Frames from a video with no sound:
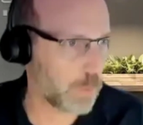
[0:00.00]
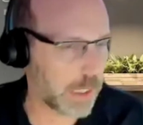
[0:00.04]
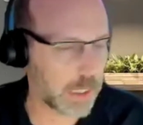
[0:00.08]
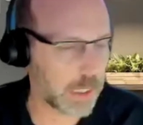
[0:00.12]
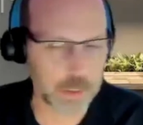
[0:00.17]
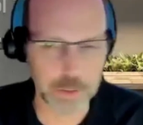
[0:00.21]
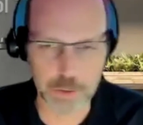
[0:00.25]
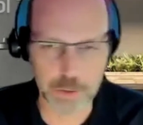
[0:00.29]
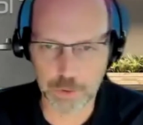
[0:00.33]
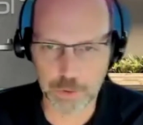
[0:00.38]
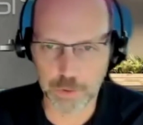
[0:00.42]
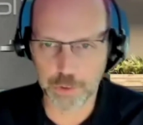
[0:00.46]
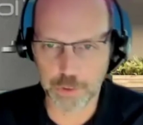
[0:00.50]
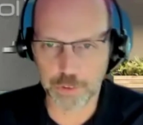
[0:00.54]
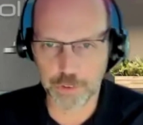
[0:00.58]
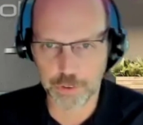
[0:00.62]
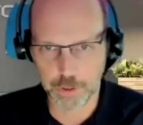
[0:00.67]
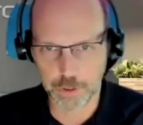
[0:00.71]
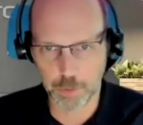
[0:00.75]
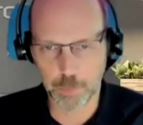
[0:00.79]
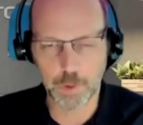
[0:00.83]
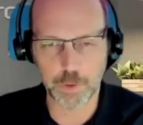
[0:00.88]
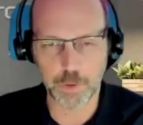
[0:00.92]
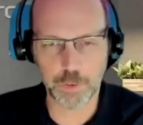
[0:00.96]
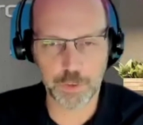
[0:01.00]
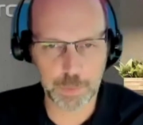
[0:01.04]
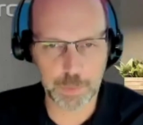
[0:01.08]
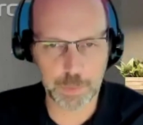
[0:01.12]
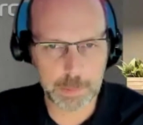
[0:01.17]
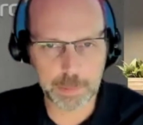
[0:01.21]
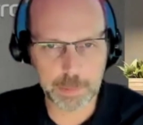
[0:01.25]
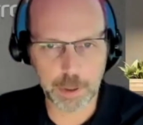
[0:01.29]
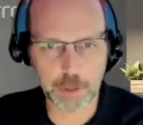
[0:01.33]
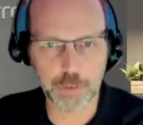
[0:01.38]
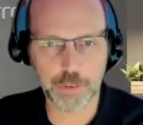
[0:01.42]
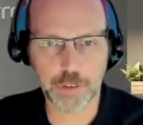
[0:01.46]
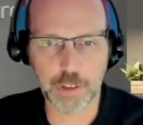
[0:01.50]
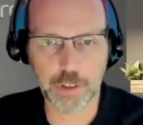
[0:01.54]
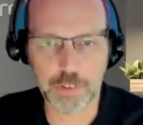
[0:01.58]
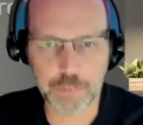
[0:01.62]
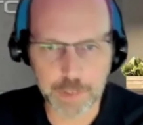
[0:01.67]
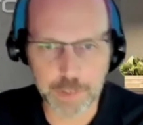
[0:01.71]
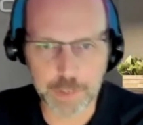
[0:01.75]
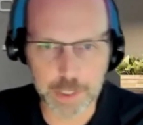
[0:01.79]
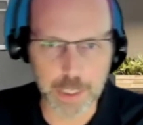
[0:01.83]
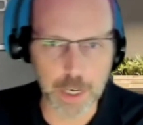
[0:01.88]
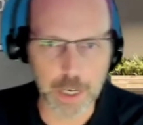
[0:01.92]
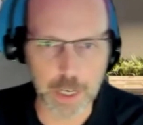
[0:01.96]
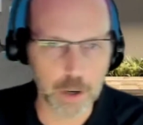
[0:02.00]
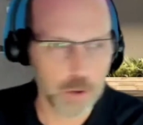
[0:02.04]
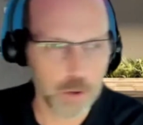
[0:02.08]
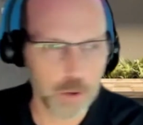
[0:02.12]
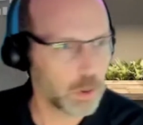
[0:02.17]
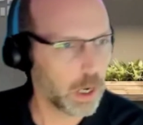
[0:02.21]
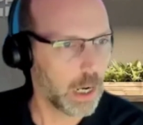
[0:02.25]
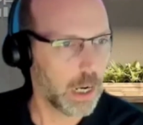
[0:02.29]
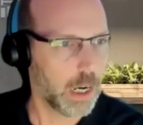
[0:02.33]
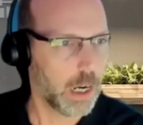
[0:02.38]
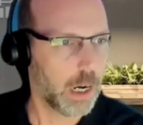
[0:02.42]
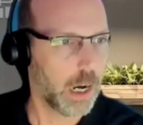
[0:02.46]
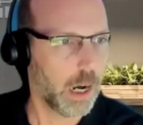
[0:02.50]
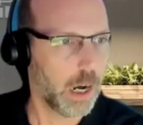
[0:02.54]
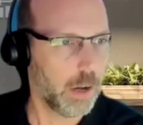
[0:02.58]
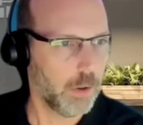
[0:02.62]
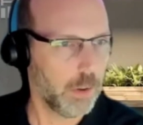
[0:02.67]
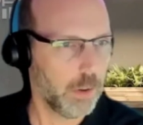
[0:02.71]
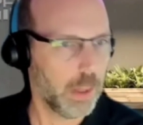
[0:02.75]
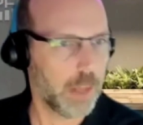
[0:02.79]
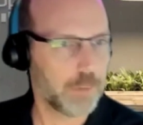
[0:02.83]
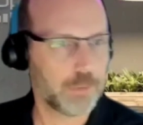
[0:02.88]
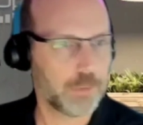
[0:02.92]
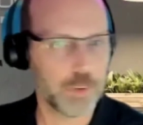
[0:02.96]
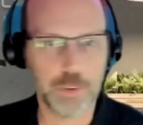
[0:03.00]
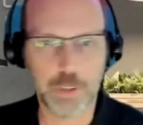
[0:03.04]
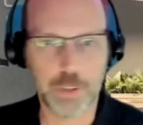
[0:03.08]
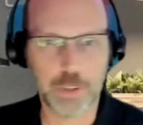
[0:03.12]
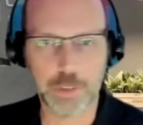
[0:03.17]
can do is once we post this video, I'll have a look